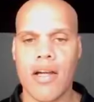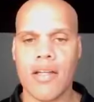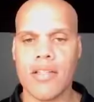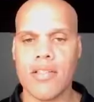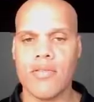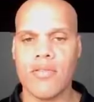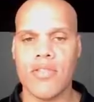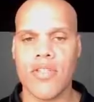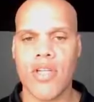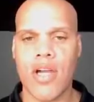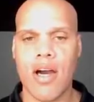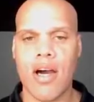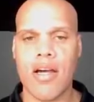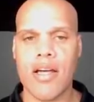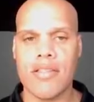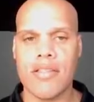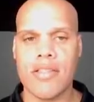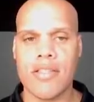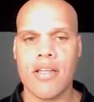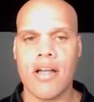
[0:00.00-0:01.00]
to John
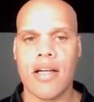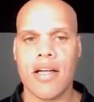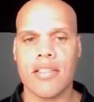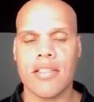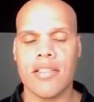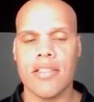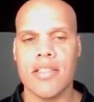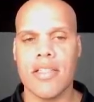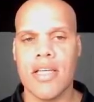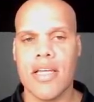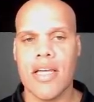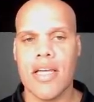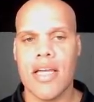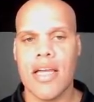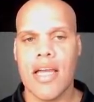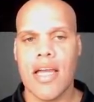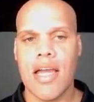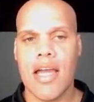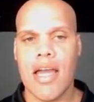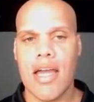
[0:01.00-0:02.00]
Stockton
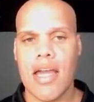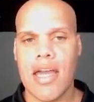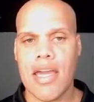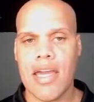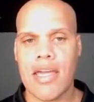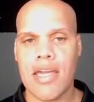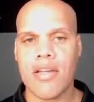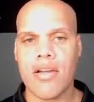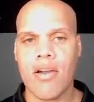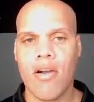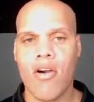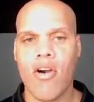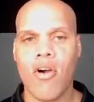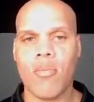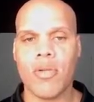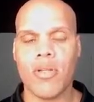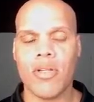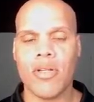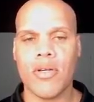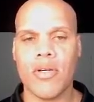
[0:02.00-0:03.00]
and Karl
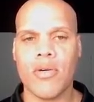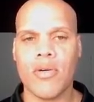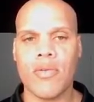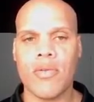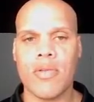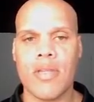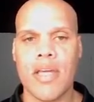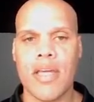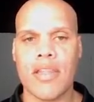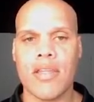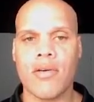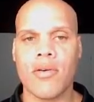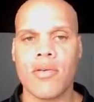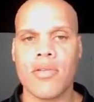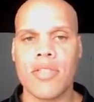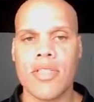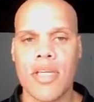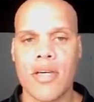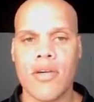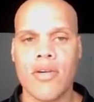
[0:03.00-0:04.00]
Malone, that they'll
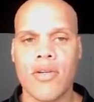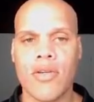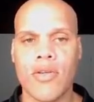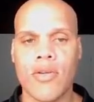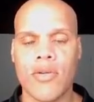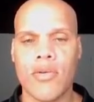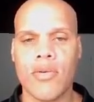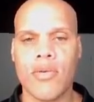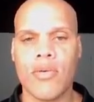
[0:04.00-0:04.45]
tell you